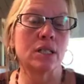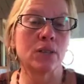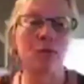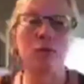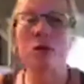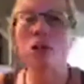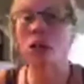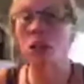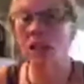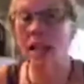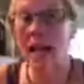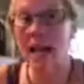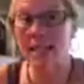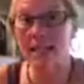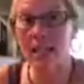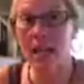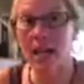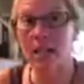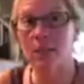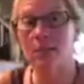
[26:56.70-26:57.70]
different
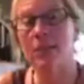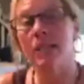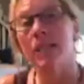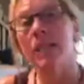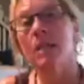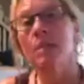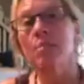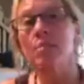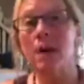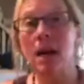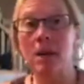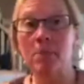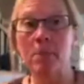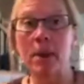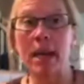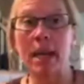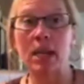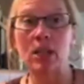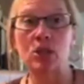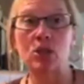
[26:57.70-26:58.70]
glass items. In my
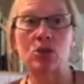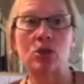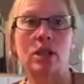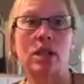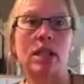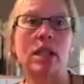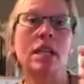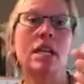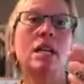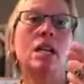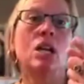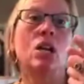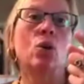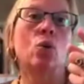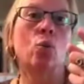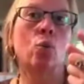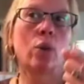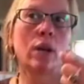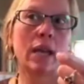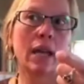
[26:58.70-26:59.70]
pantry,
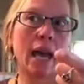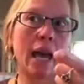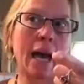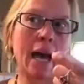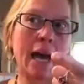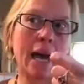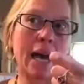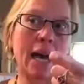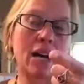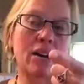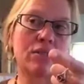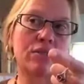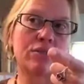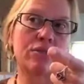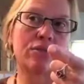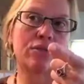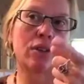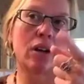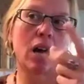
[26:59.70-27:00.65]
we have